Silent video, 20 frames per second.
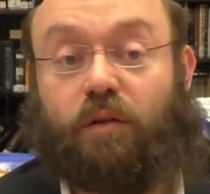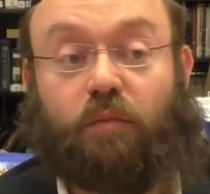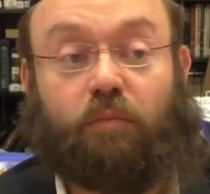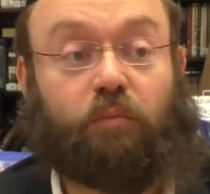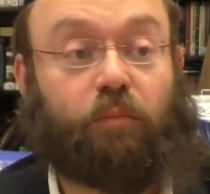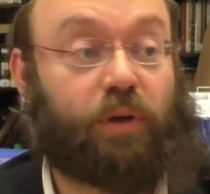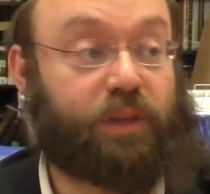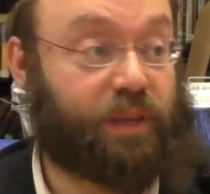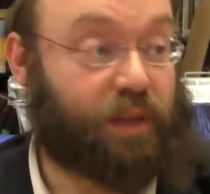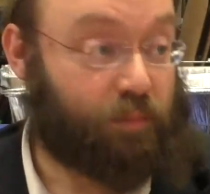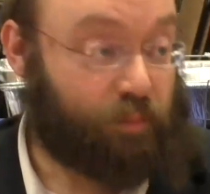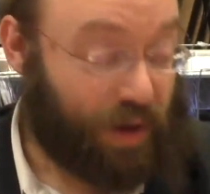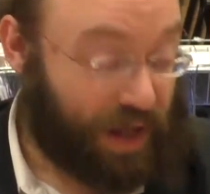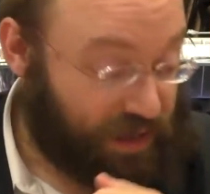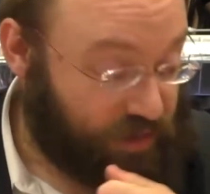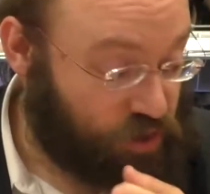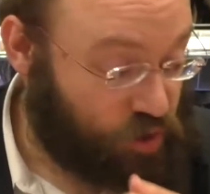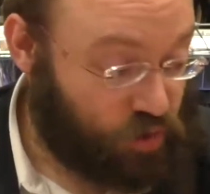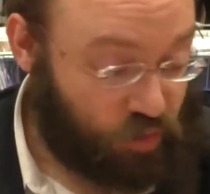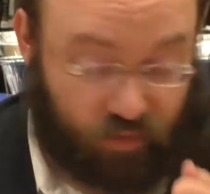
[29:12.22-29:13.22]
But the
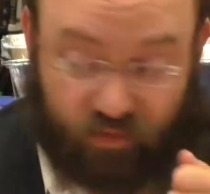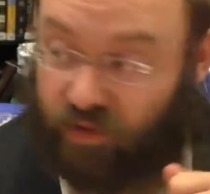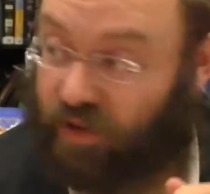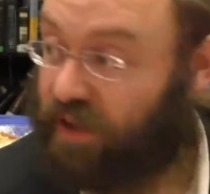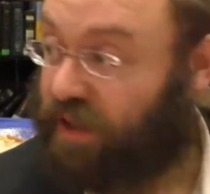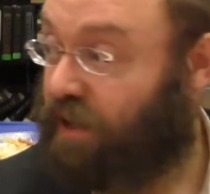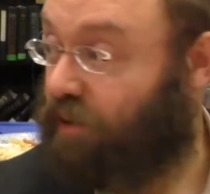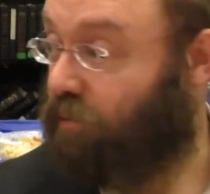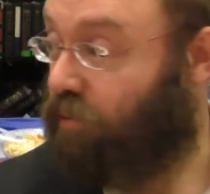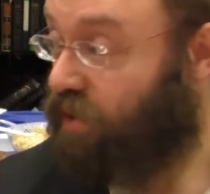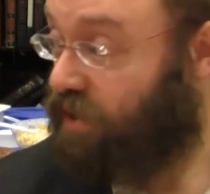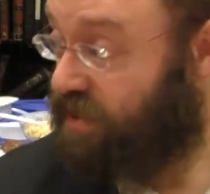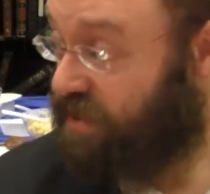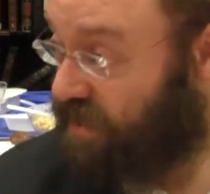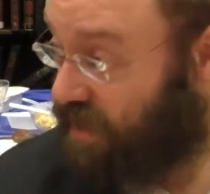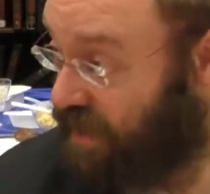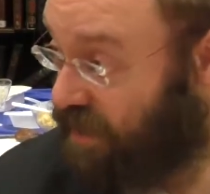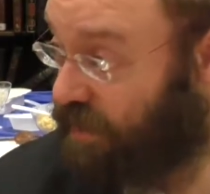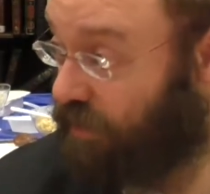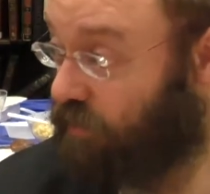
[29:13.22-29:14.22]
Baal Tshuva that we
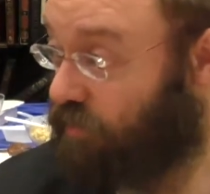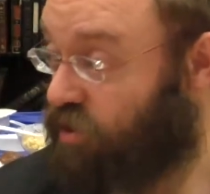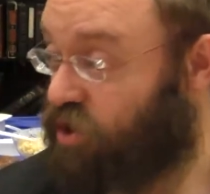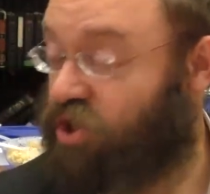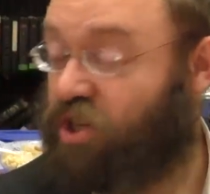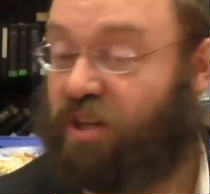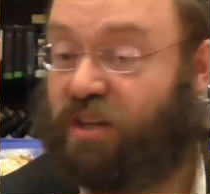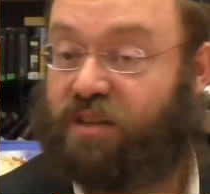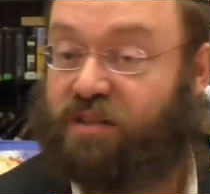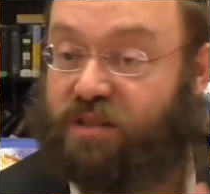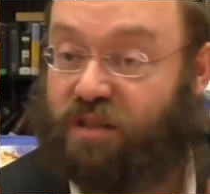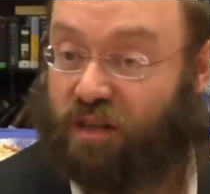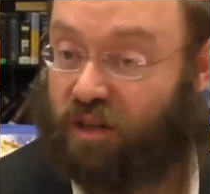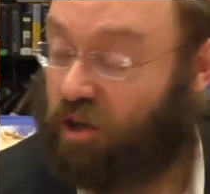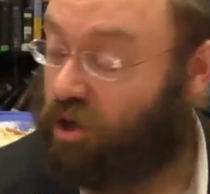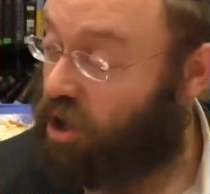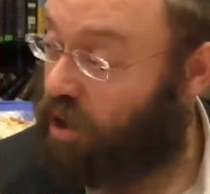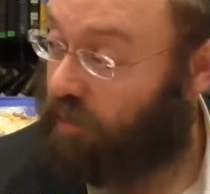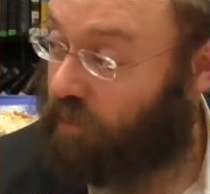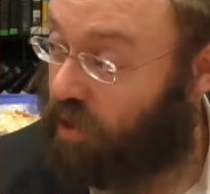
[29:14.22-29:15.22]
said that Mashiach is going
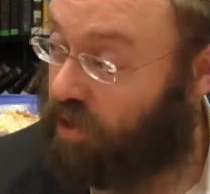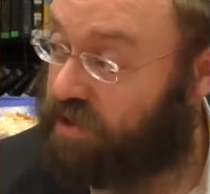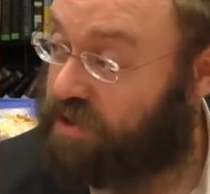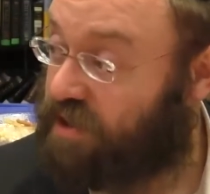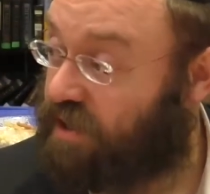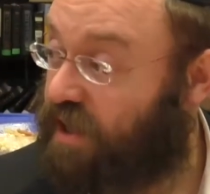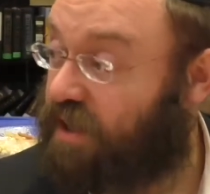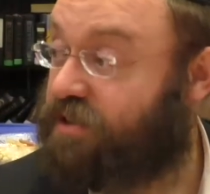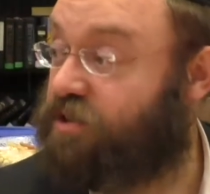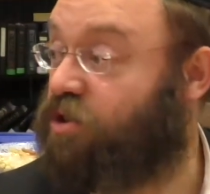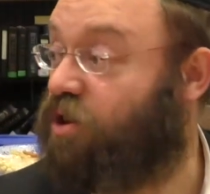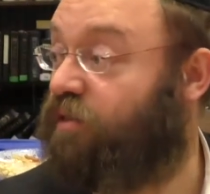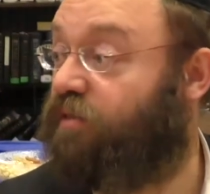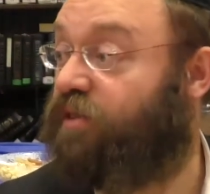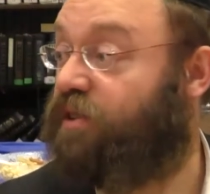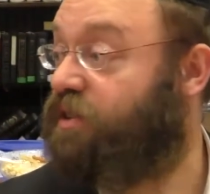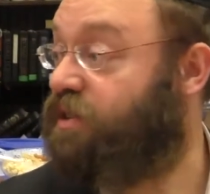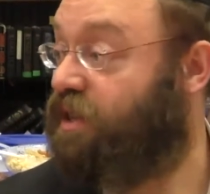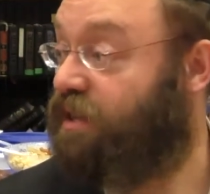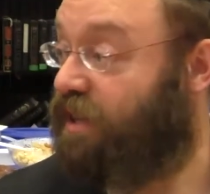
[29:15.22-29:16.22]
to come, also
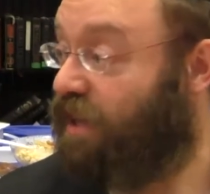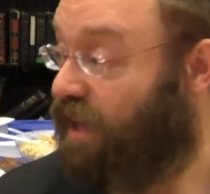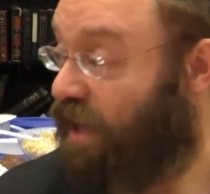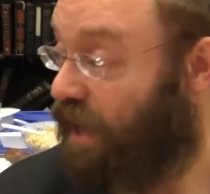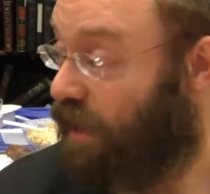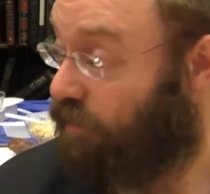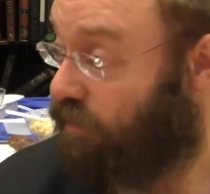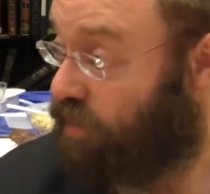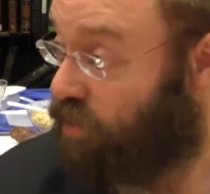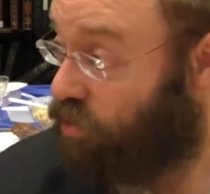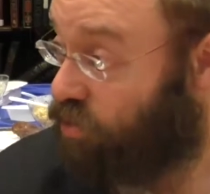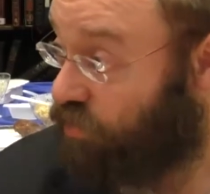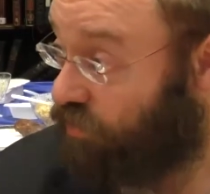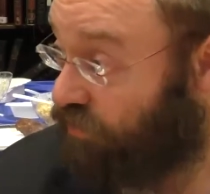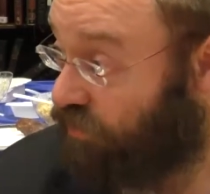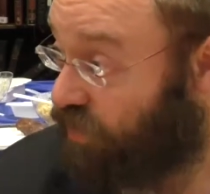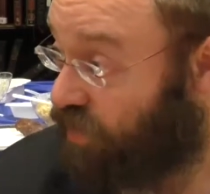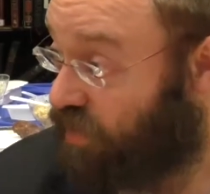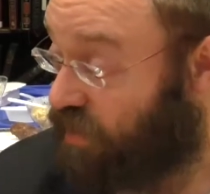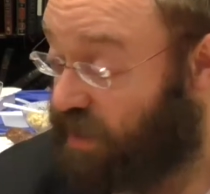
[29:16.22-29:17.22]
Latzova, Tzadikai Bet
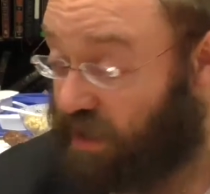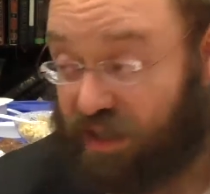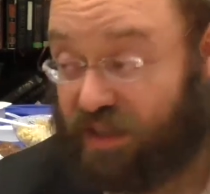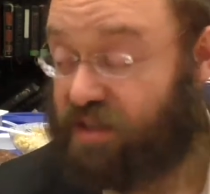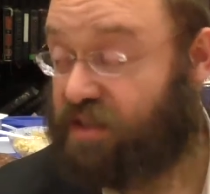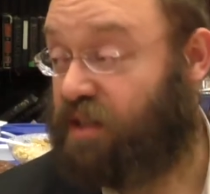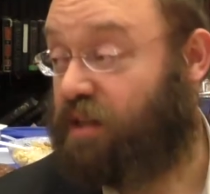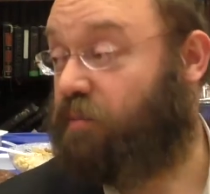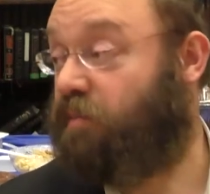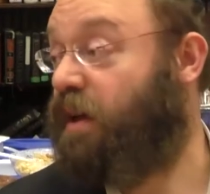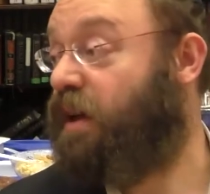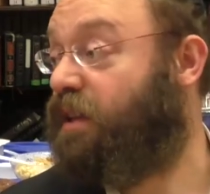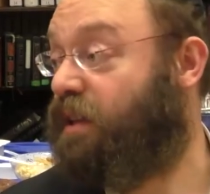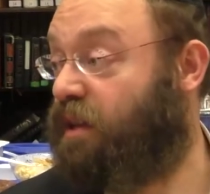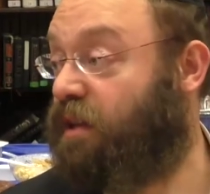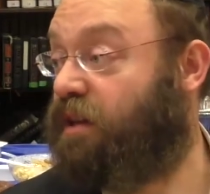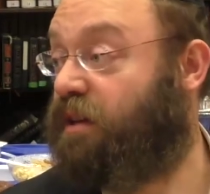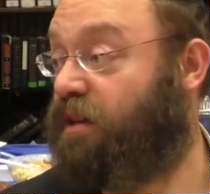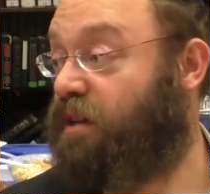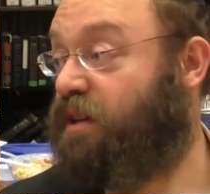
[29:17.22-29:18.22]
Yufta, that he's going to make
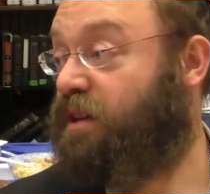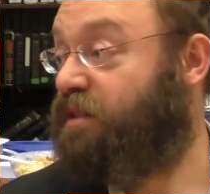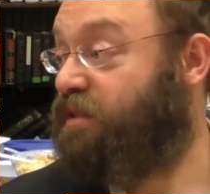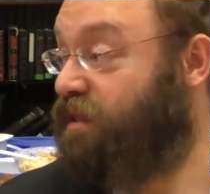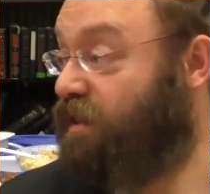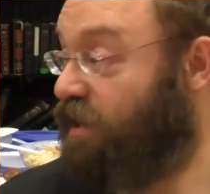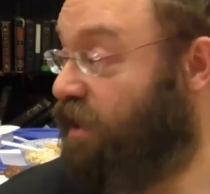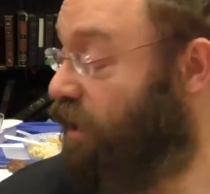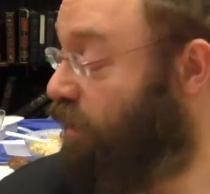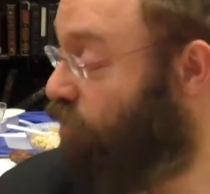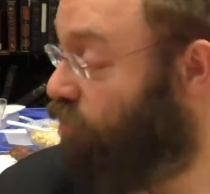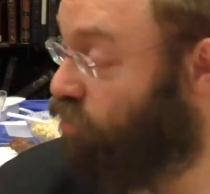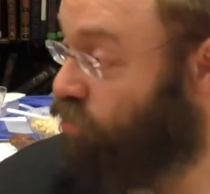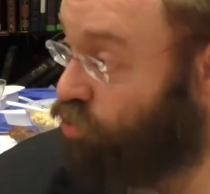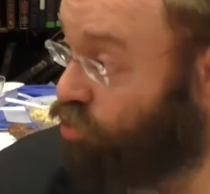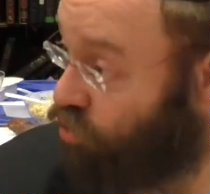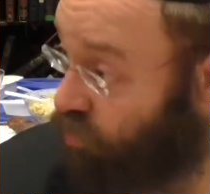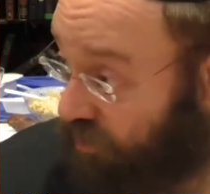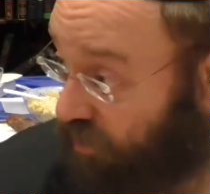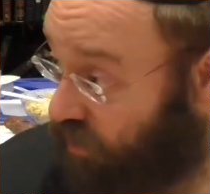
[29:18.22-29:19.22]
the Tzadikim do
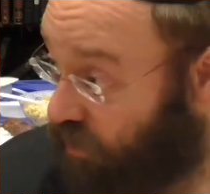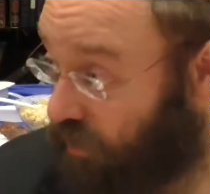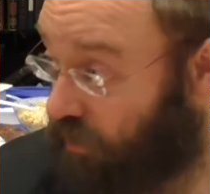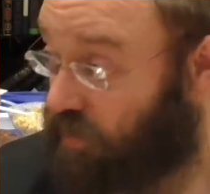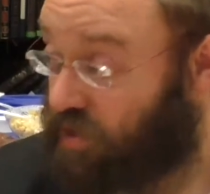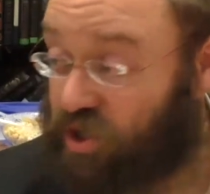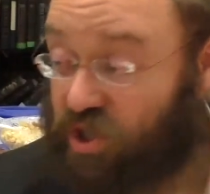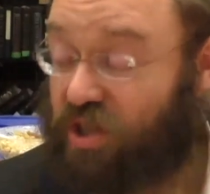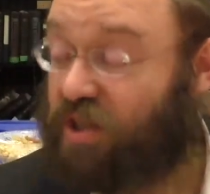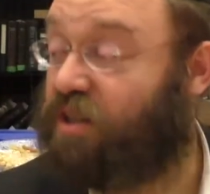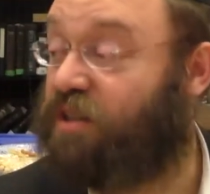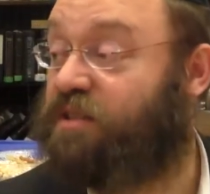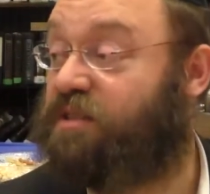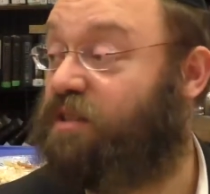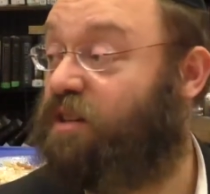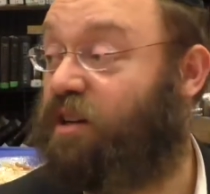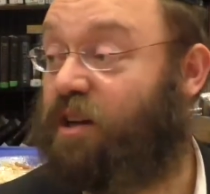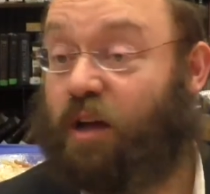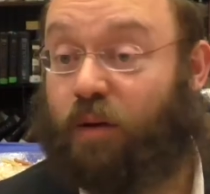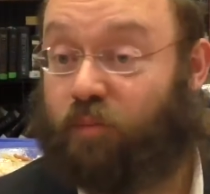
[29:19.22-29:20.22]
Tshuva, when Mashiach is
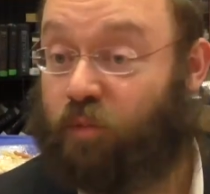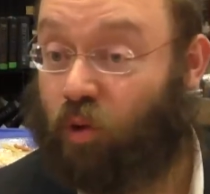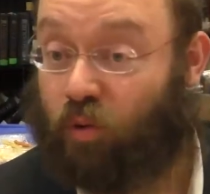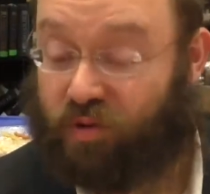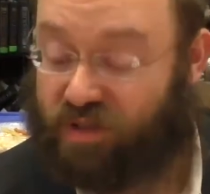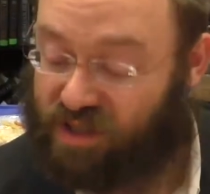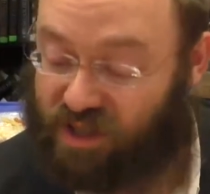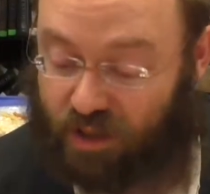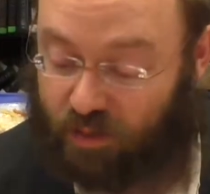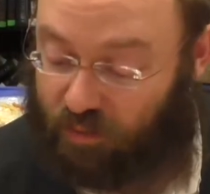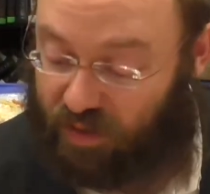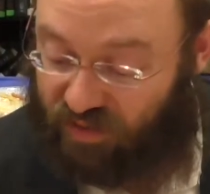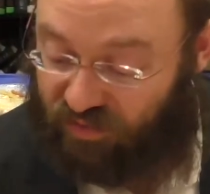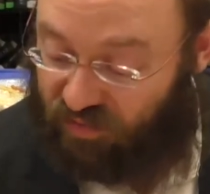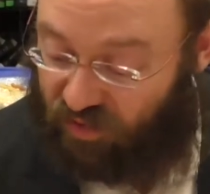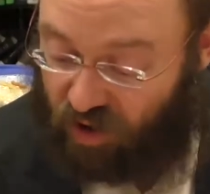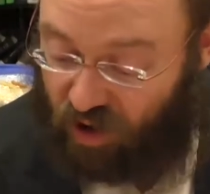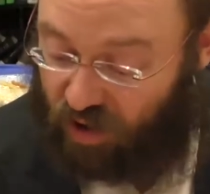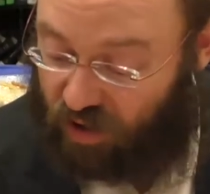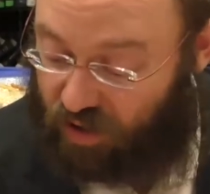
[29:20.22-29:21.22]
going to come, no one's going to be
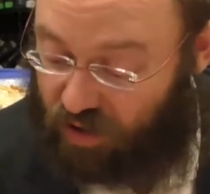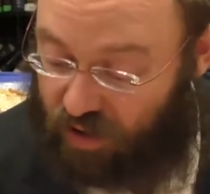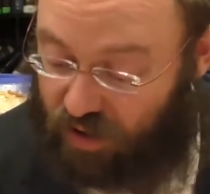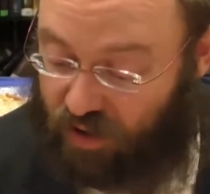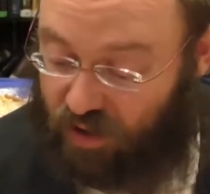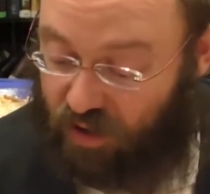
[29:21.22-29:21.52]
far.